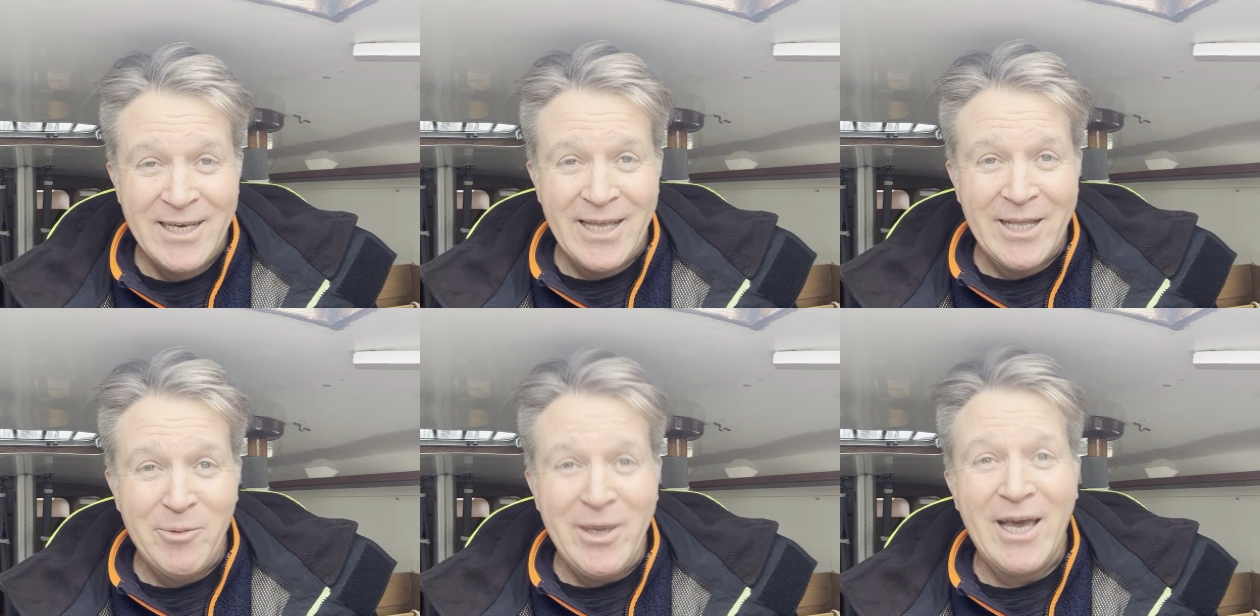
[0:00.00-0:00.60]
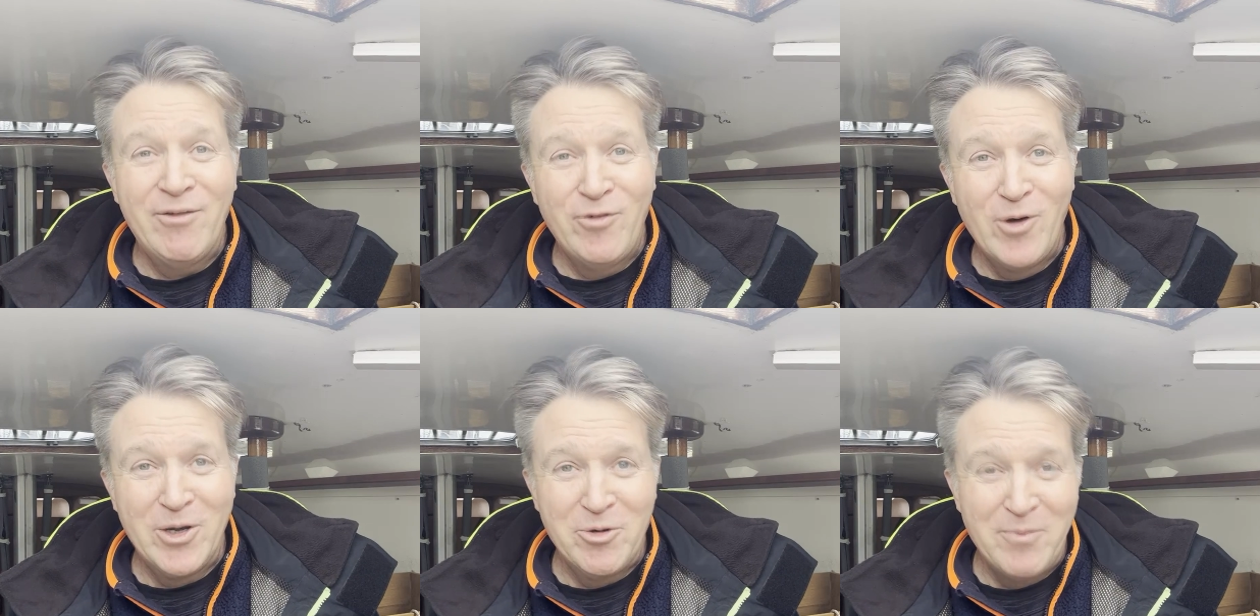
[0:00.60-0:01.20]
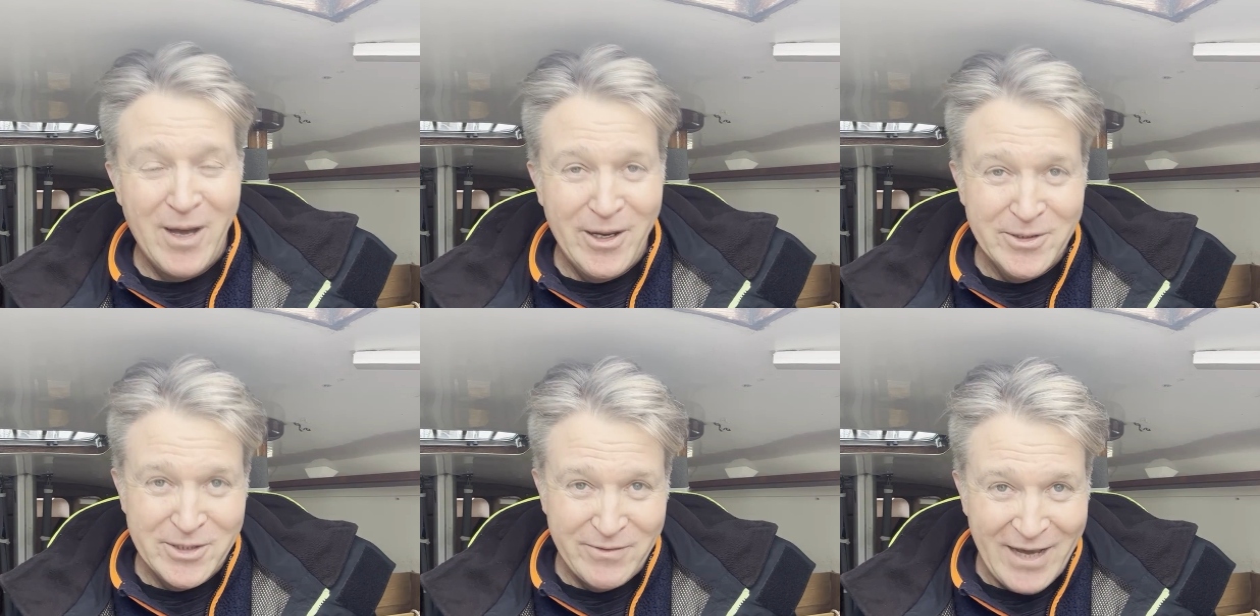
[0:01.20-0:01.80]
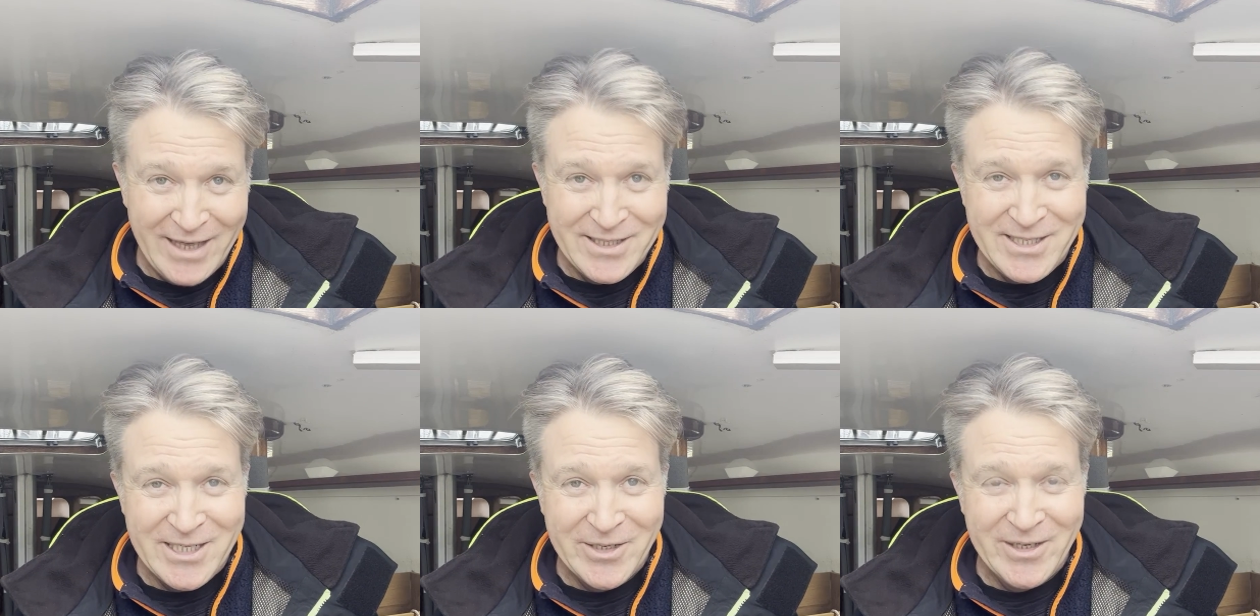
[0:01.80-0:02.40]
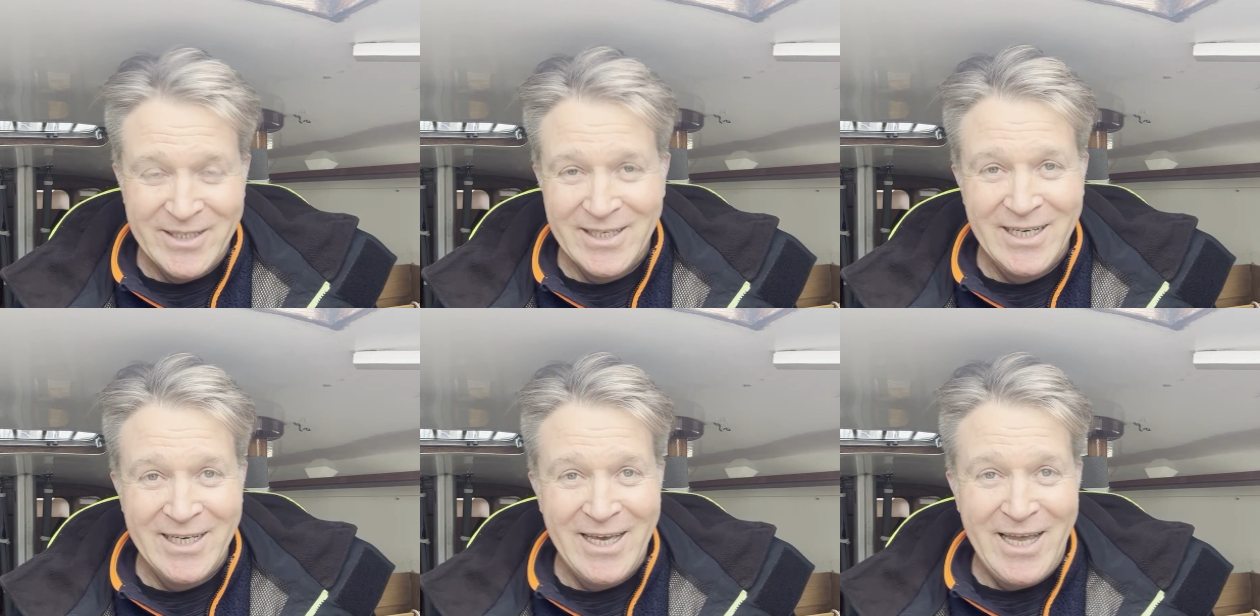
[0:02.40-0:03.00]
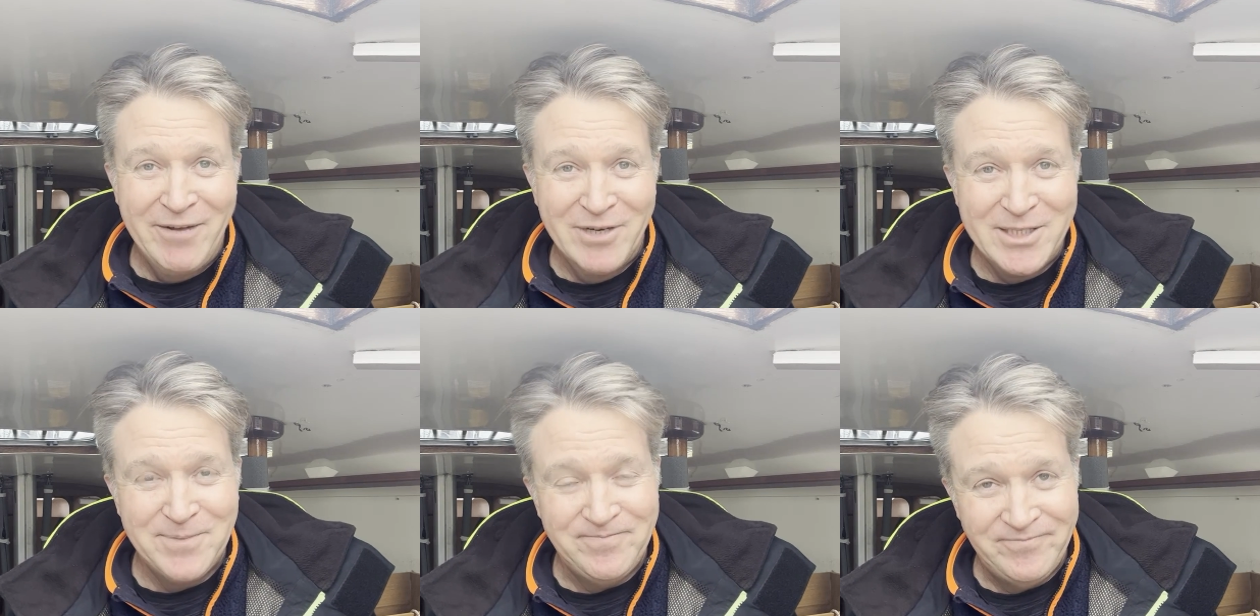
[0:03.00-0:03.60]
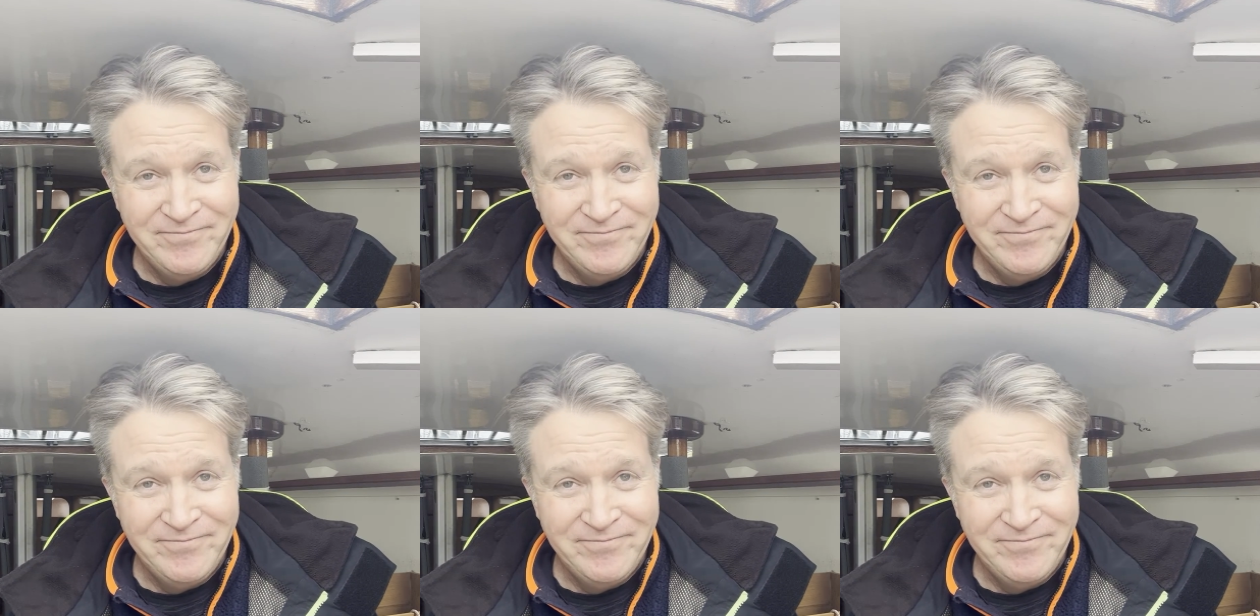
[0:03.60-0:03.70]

and that we had 400 miles of hand steering ahead of us.